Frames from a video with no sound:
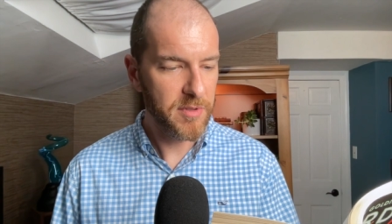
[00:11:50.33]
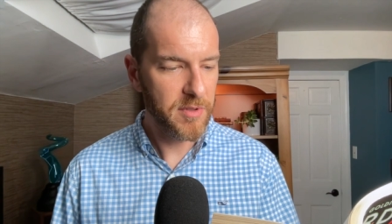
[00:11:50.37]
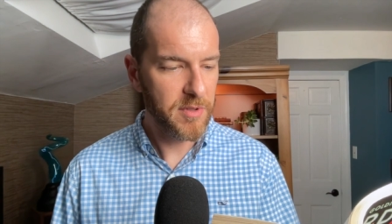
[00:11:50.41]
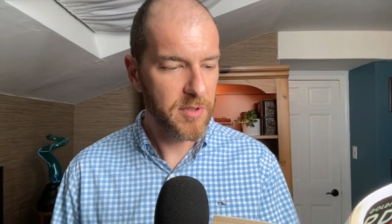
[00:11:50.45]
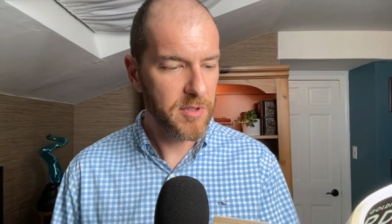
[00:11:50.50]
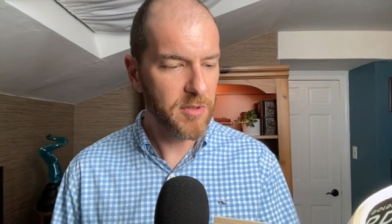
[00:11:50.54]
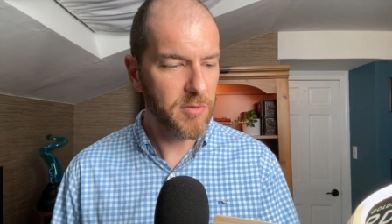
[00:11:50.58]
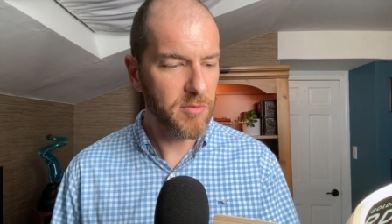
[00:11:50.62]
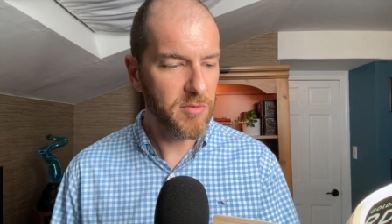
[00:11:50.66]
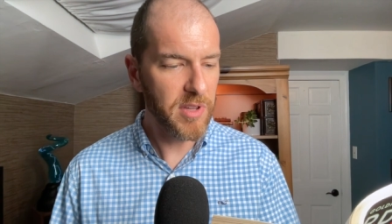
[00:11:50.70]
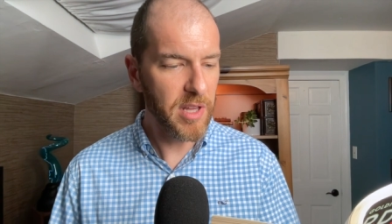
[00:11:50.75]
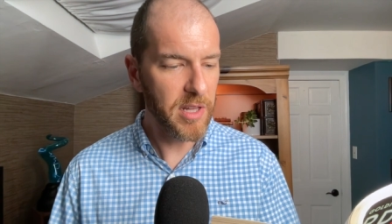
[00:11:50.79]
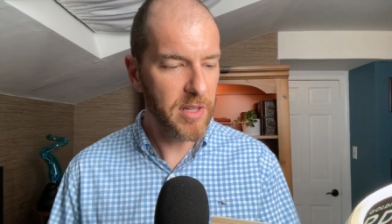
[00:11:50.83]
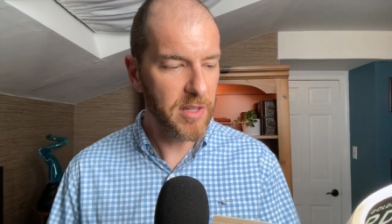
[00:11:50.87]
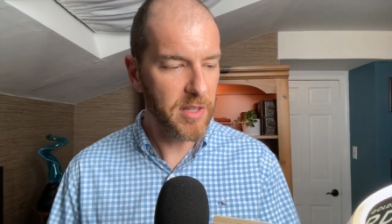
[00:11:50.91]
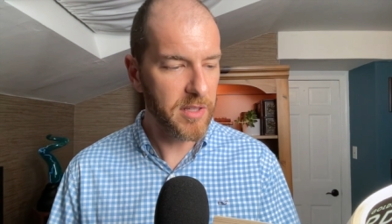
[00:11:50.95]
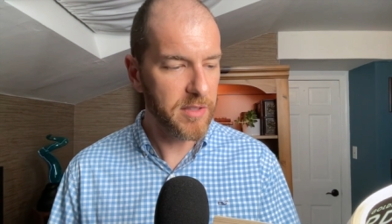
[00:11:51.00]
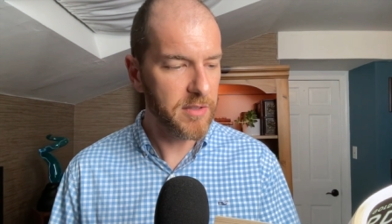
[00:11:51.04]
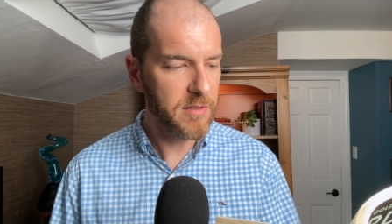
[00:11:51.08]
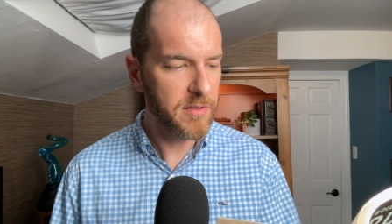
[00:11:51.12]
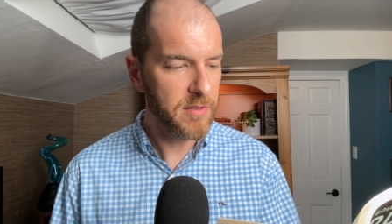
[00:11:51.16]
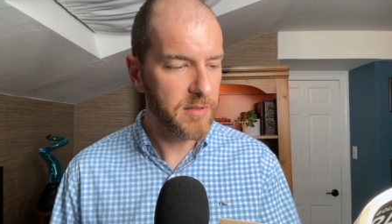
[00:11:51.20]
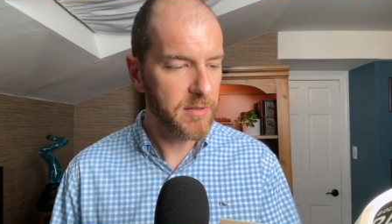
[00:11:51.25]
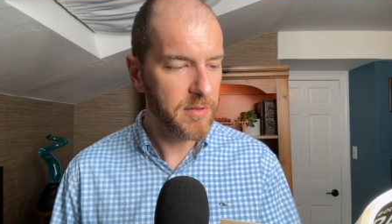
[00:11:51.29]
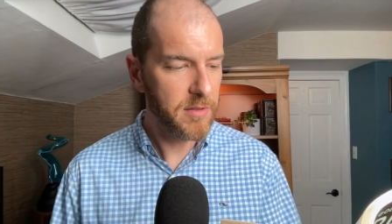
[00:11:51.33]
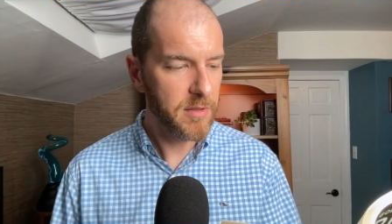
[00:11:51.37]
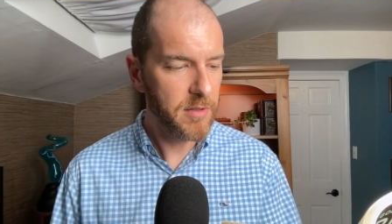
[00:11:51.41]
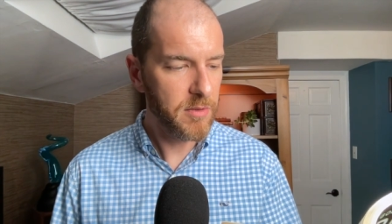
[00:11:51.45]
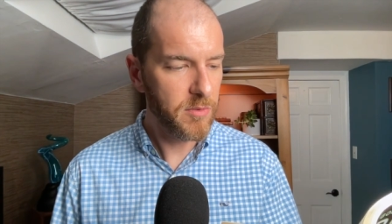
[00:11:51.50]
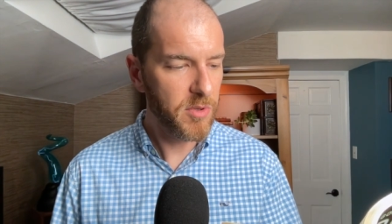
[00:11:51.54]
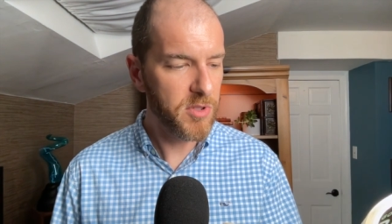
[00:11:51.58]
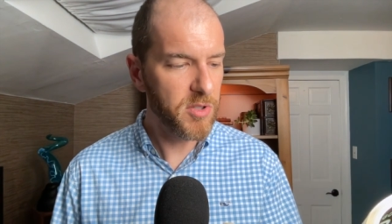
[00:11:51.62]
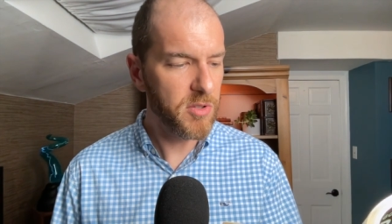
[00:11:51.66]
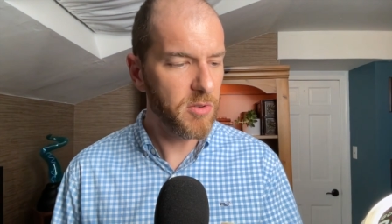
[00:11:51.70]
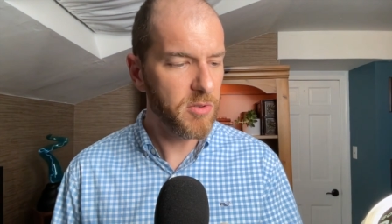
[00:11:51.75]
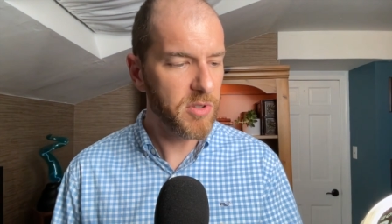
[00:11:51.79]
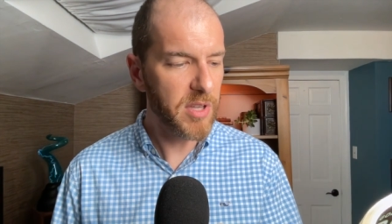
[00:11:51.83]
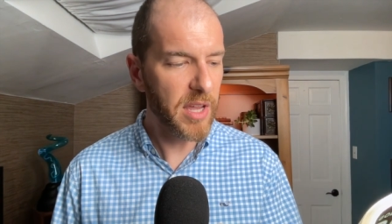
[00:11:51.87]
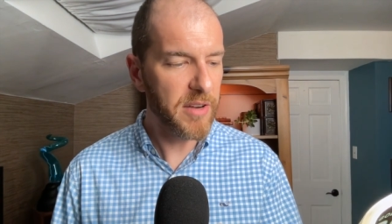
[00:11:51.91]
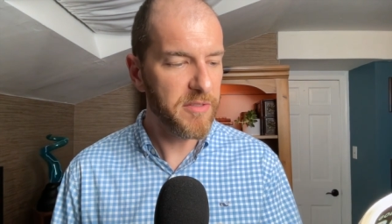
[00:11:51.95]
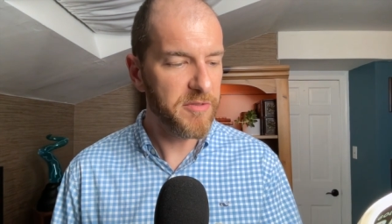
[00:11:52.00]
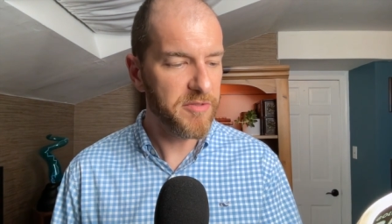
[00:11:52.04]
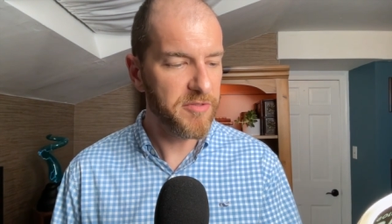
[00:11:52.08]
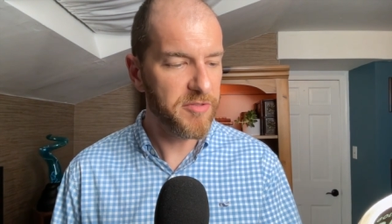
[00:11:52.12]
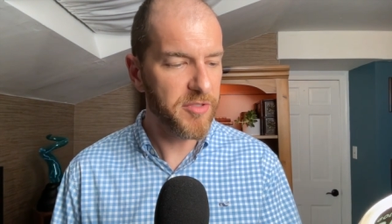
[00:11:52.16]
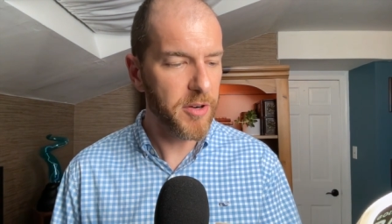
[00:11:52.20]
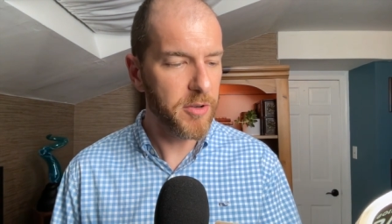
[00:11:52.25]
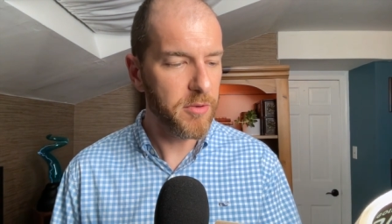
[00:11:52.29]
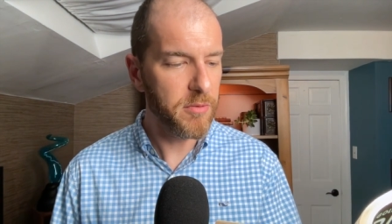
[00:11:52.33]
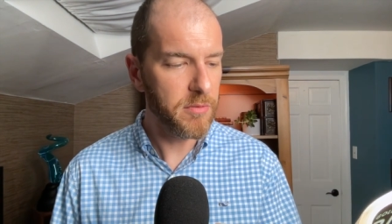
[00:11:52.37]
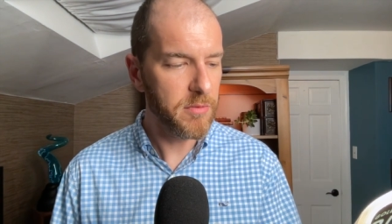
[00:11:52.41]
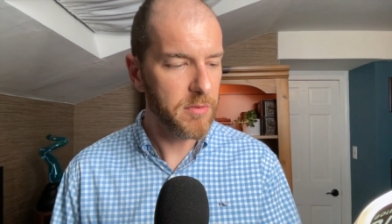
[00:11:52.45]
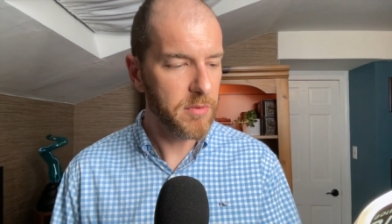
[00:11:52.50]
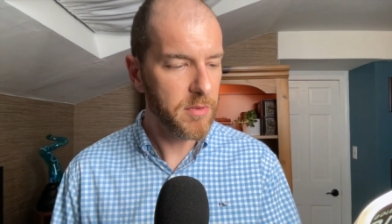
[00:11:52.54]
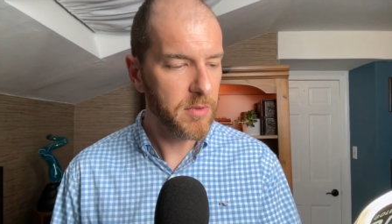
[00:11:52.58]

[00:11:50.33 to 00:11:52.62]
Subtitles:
You little uns, when you're getting fruit,